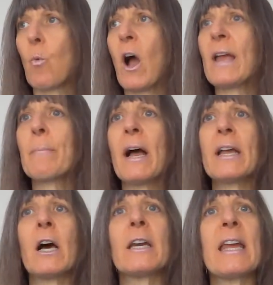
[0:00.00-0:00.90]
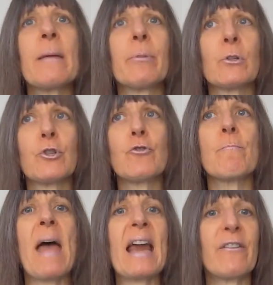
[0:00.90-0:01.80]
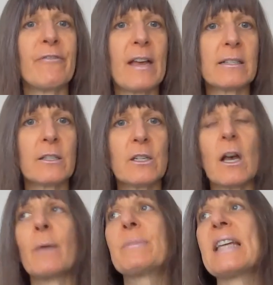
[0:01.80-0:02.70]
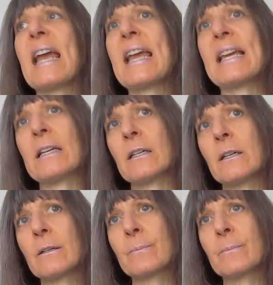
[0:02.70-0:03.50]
Why am I unable to manifest, obtain?